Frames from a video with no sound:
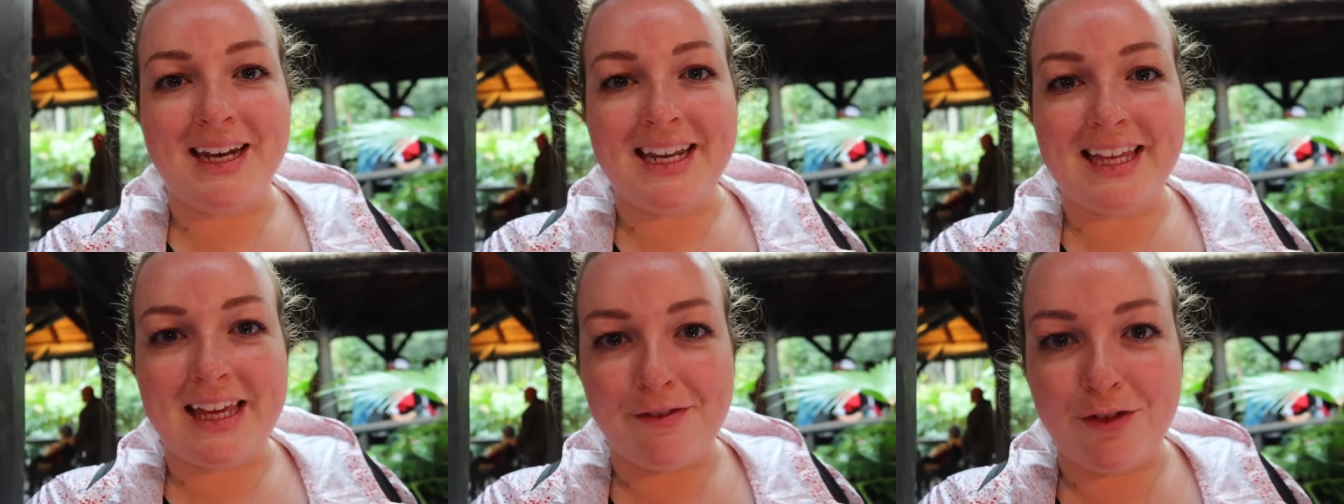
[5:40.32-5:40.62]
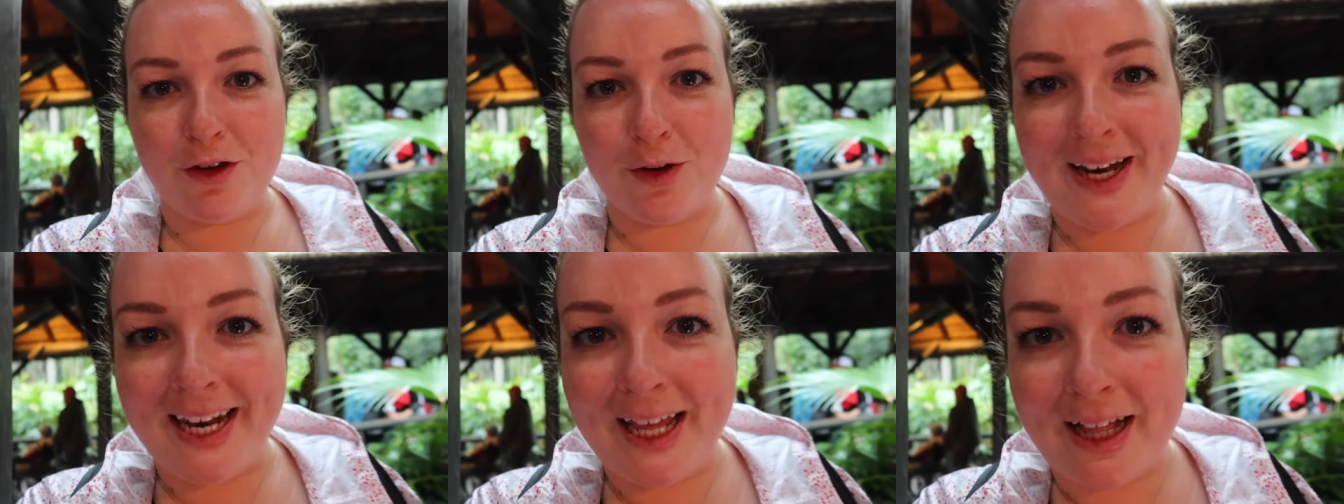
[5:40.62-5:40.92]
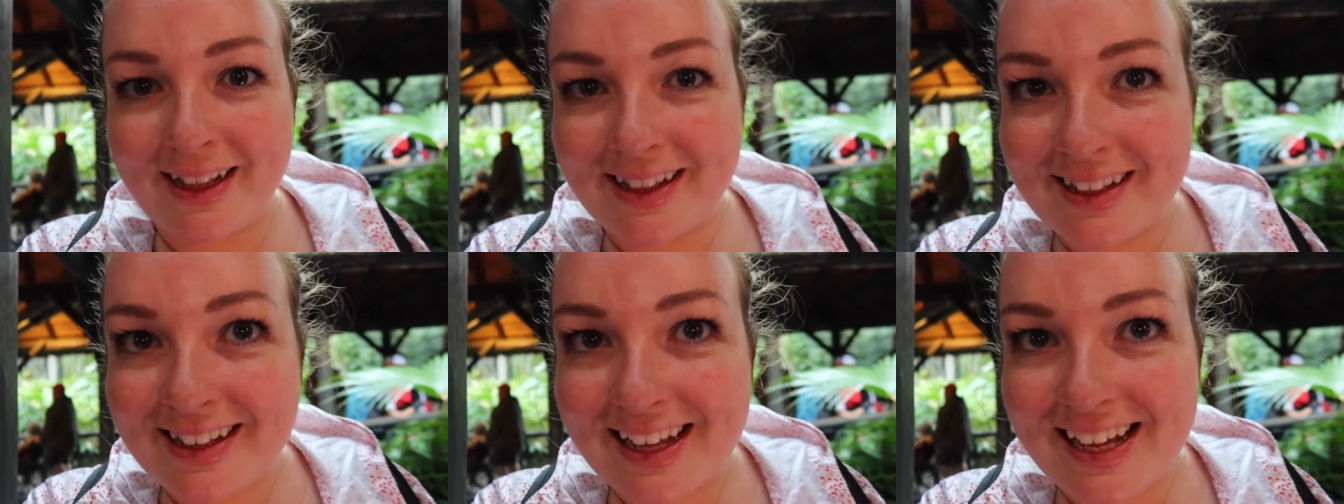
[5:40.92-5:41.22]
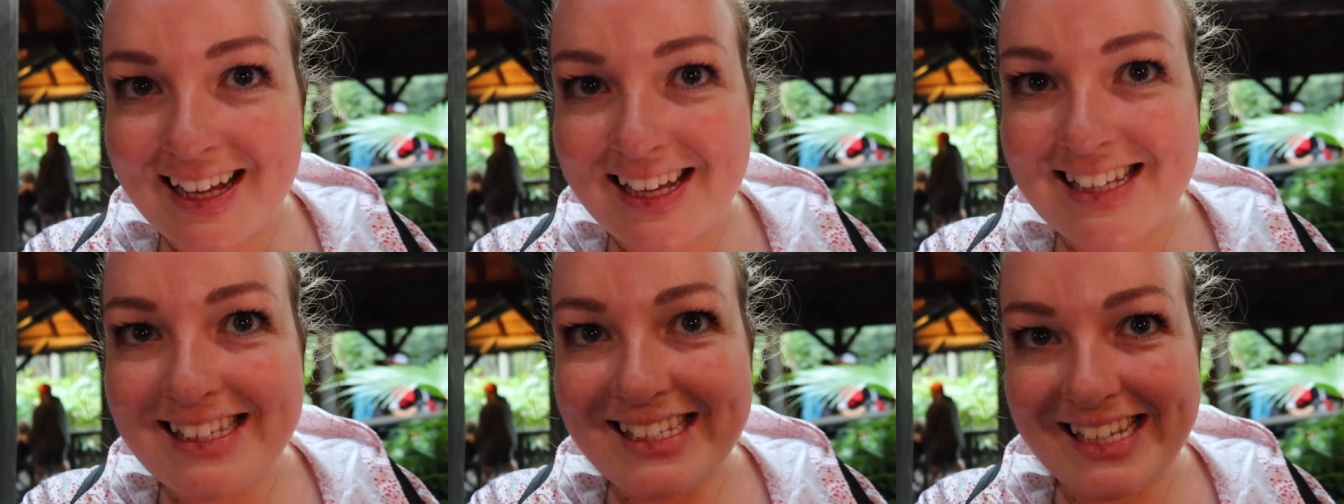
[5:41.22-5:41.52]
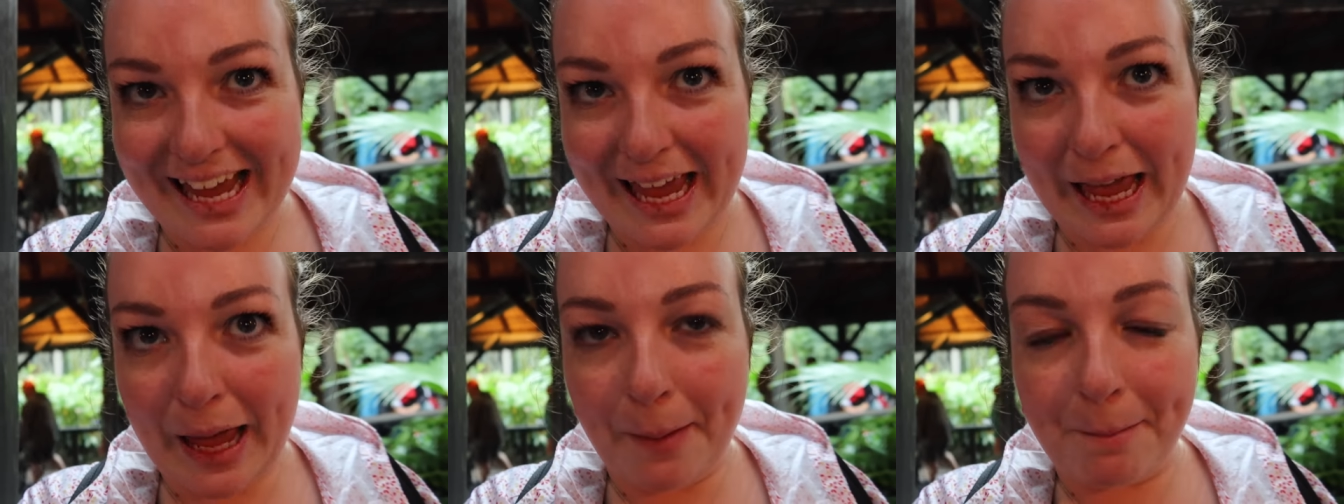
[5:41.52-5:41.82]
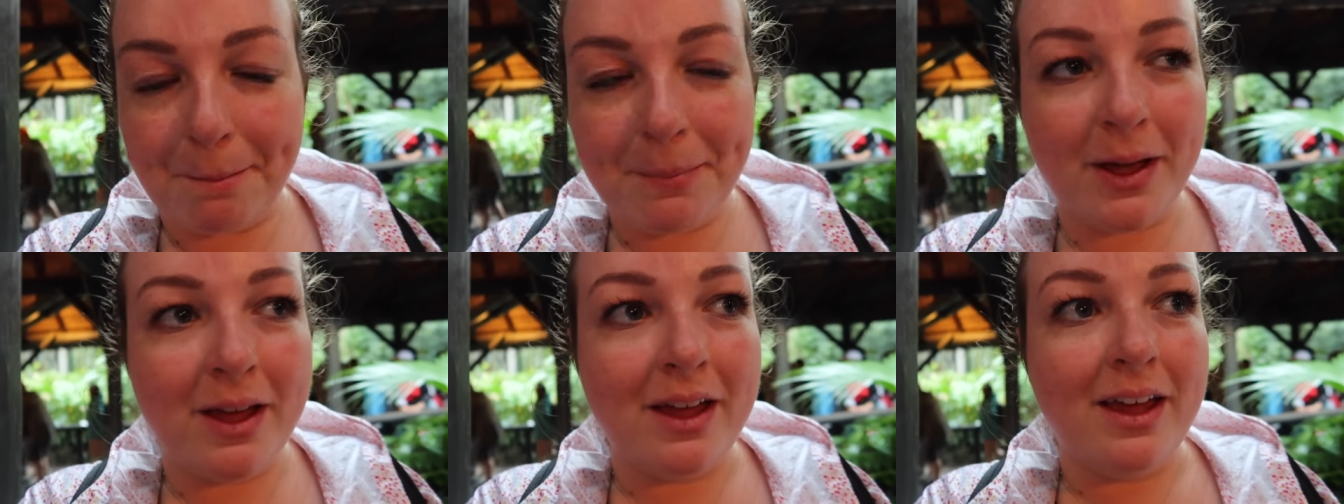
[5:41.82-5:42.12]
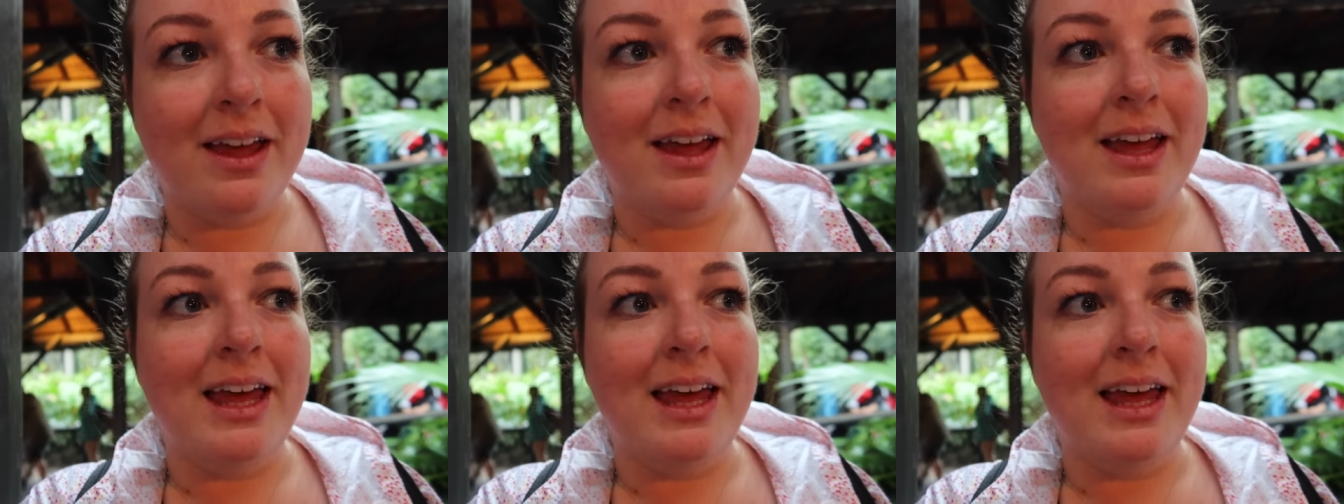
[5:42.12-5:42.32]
gonna give you a little tip.